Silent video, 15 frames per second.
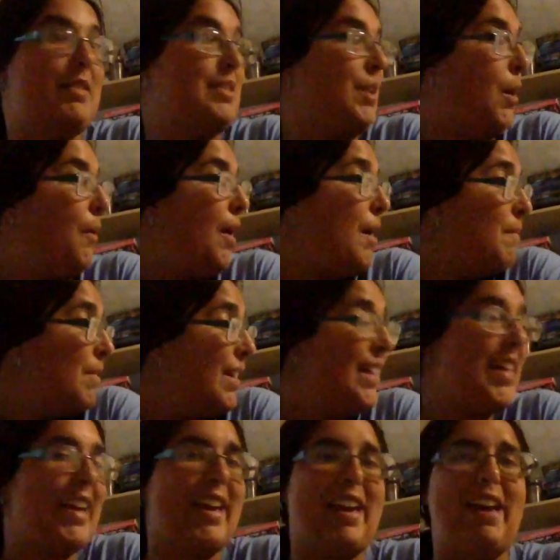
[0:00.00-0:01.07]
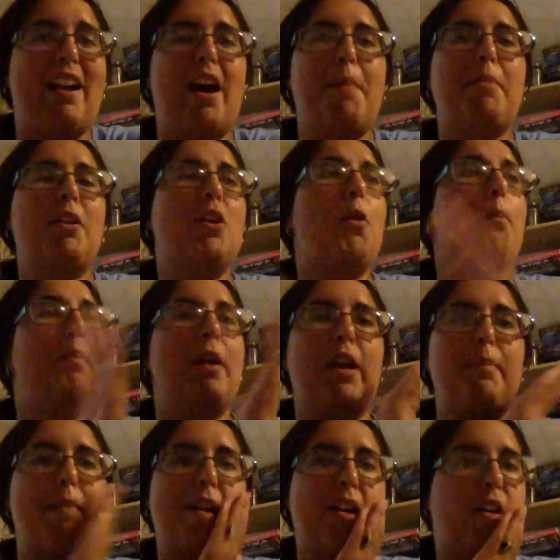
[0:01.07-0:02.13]
So I'm really liking it. I'm going to go pick
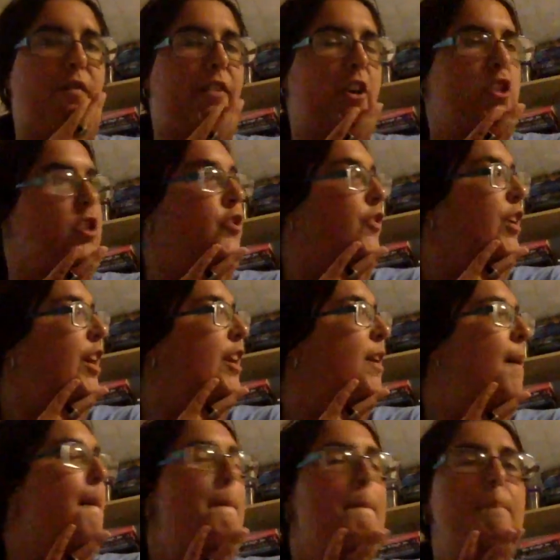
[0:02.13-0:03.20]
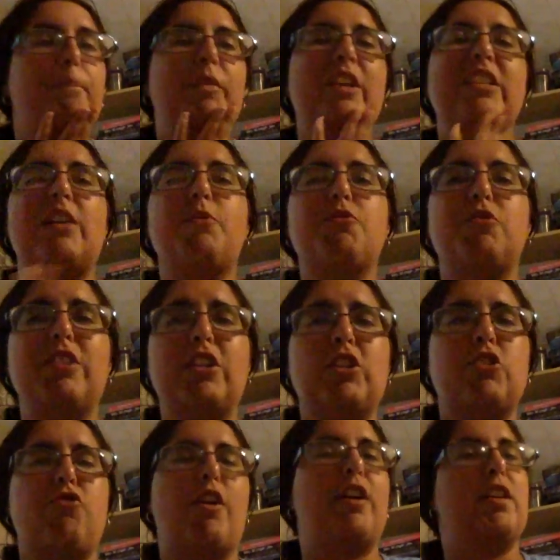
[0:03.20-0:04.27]
my nonfiction read, because I was really
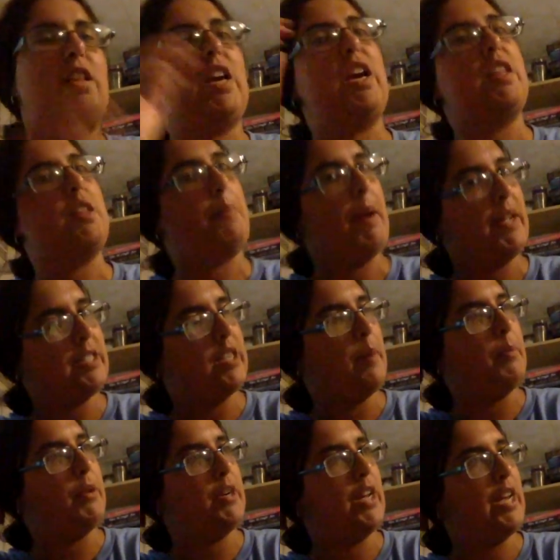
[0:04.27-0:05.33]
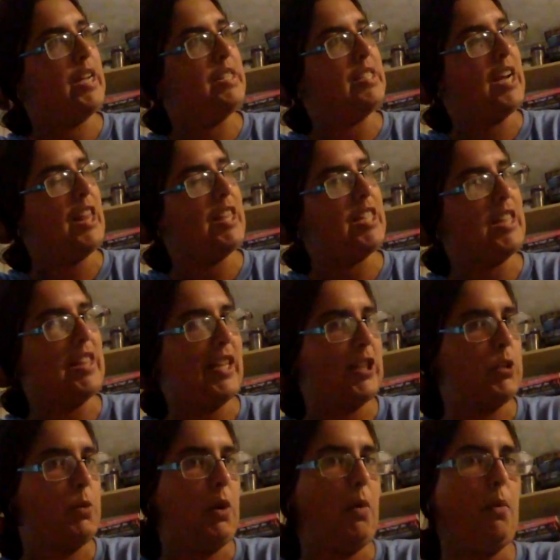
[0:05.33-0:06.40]
struggling the past couple of days, and I think
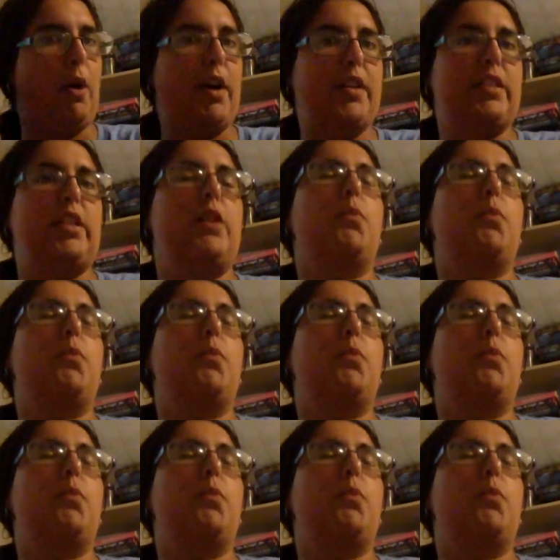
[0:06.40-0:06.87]
that's what it was.